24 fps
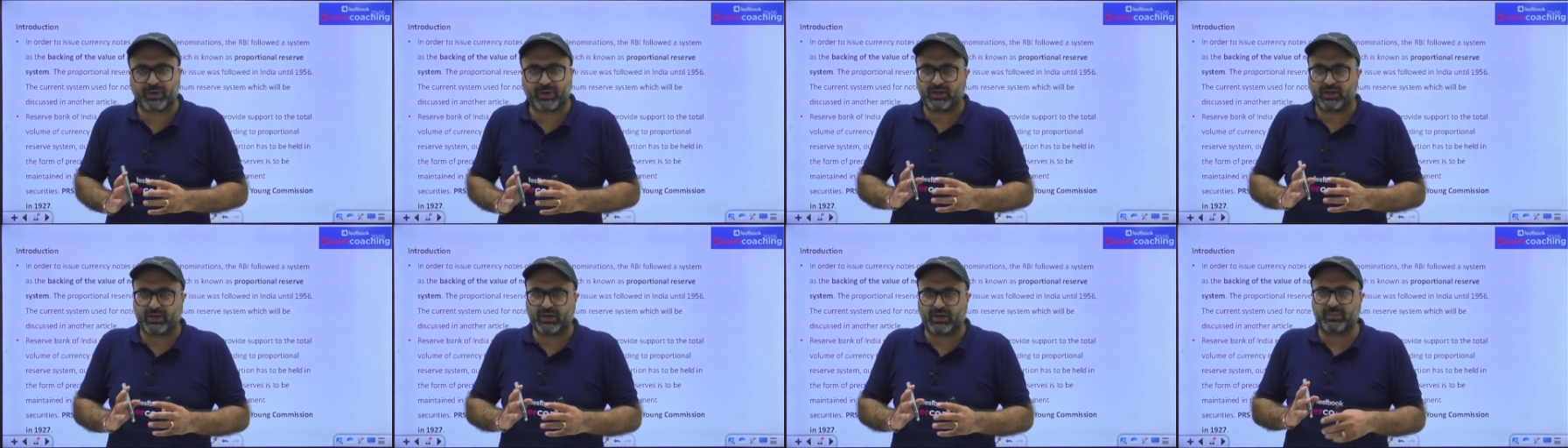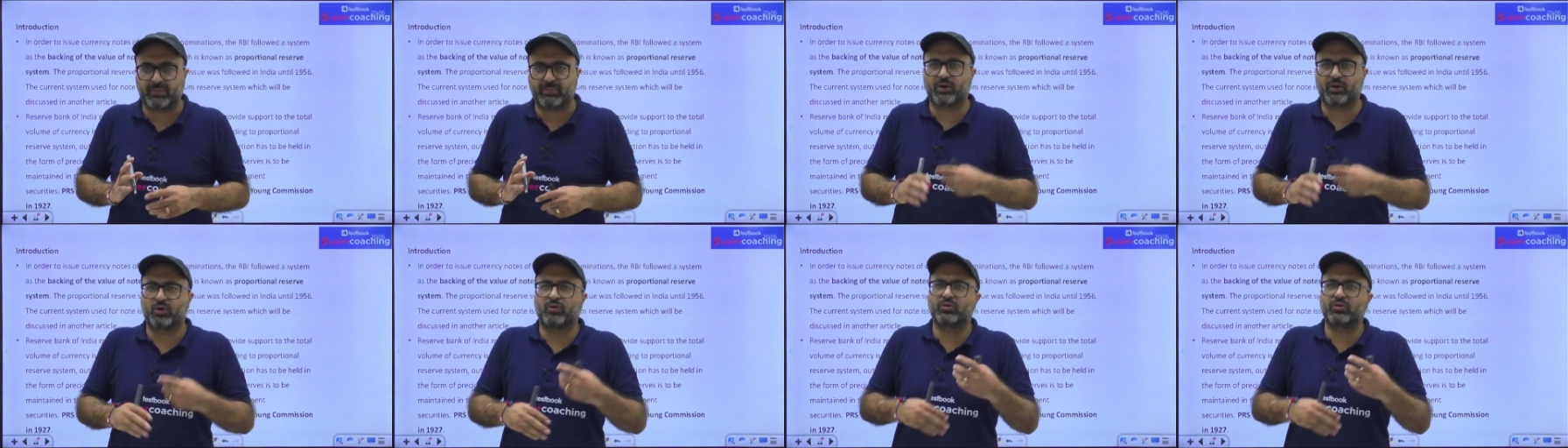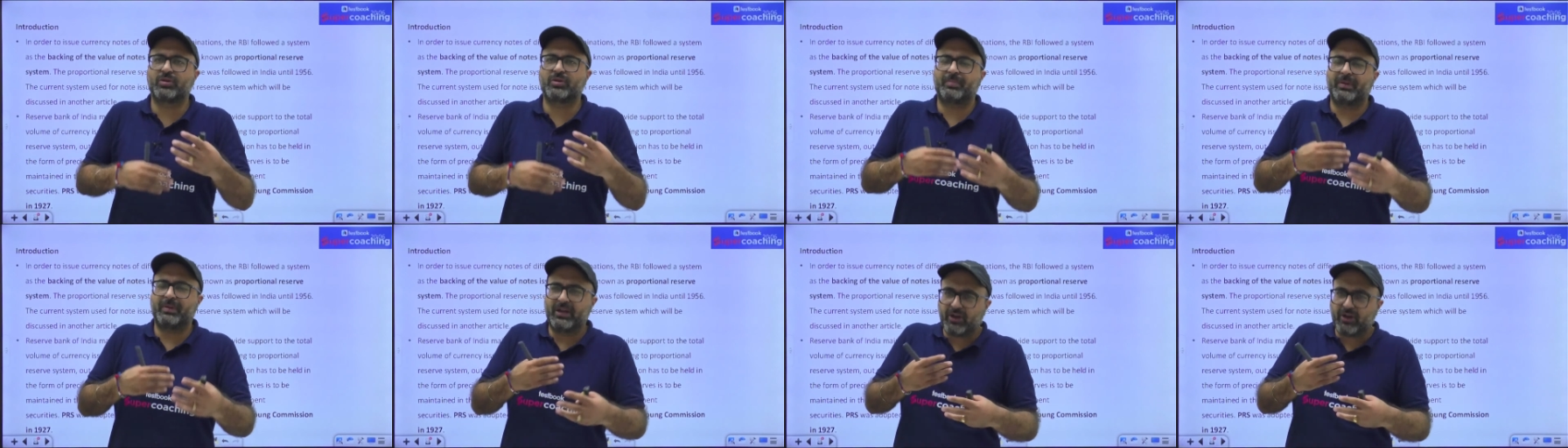But over the period
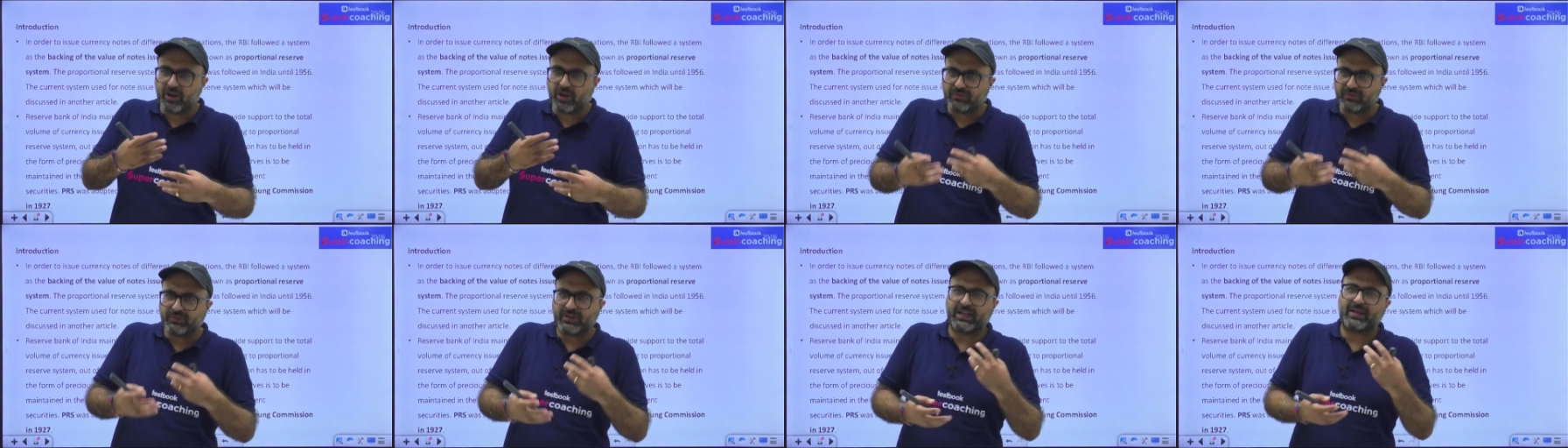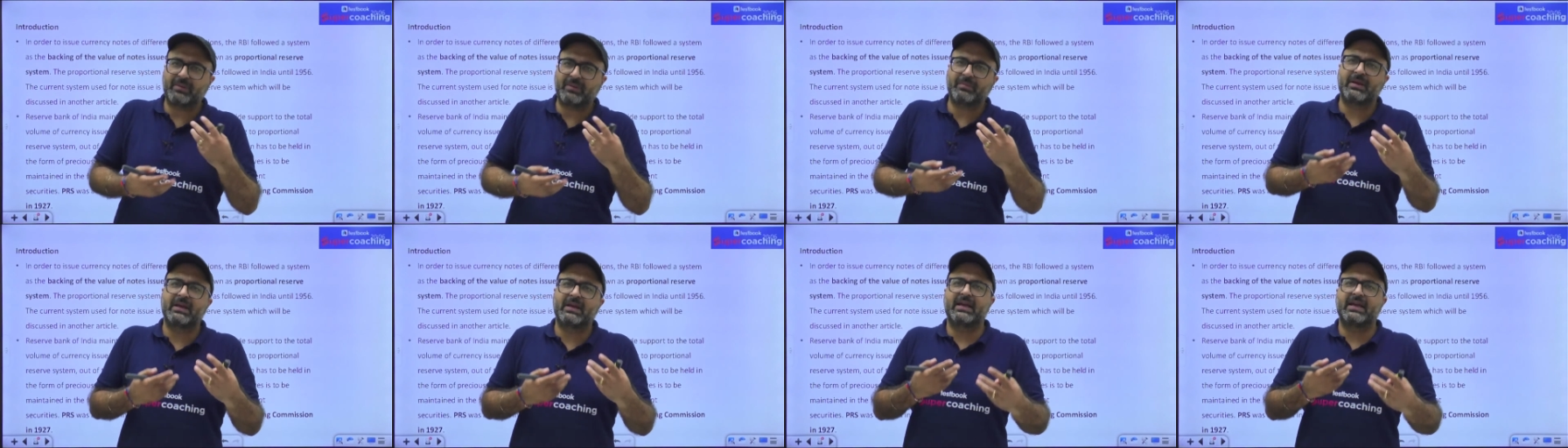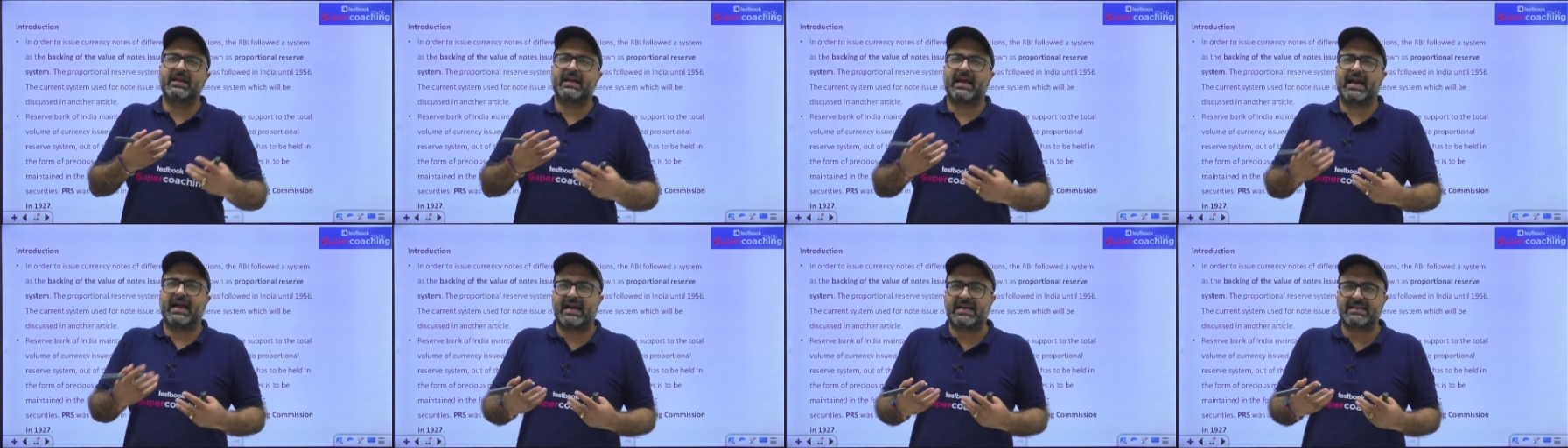of time,
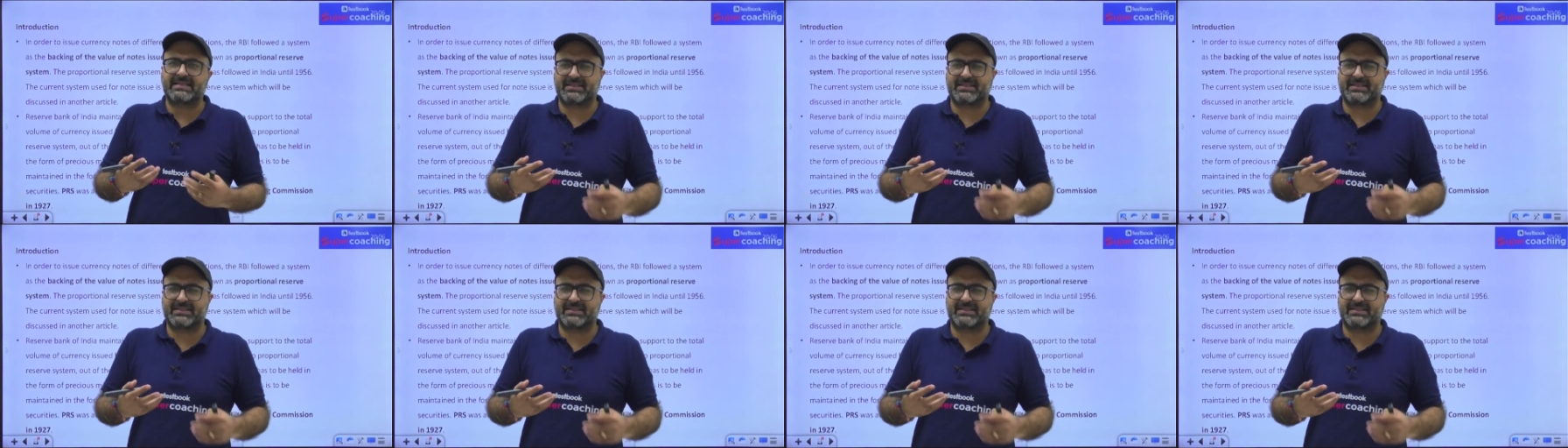as